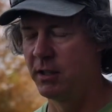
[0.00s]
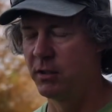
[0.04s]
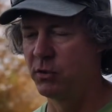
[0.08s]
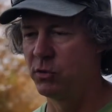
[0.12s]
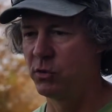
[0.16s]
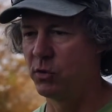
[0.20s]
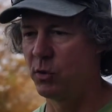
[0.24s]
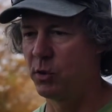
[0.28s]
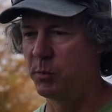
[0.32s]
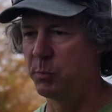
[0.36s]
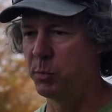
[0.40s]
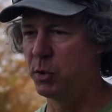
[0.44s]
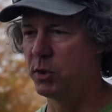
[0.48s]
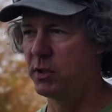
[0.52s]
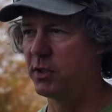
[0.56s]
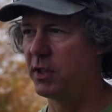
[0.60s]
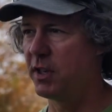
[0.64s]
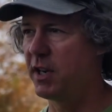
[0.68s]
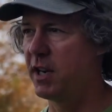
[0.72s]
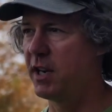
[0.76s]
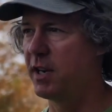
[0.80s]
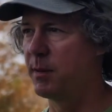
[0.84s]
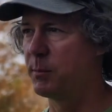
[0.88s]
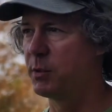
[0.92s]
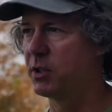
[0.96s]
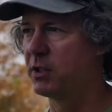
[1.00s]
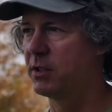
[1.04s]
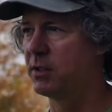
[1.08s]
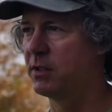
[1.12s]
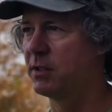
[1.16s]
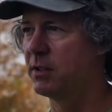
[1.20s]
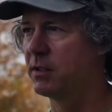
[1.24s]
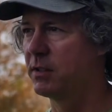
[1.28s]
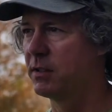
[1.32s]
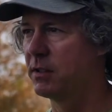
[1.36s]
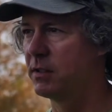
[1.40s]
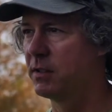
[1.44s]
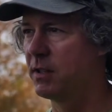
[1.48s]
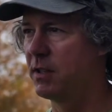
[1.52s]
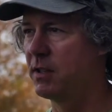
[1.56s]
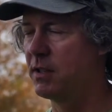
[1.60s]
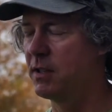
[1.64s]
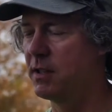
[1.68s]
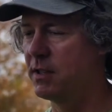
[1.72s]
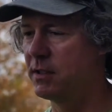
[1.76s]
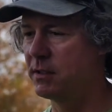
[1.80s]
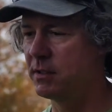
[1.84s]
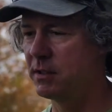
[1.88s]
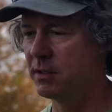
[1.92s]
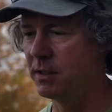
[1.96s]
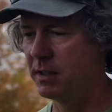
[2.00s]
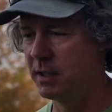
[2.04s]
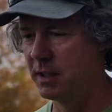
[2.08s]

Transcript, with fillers: so I put the camera on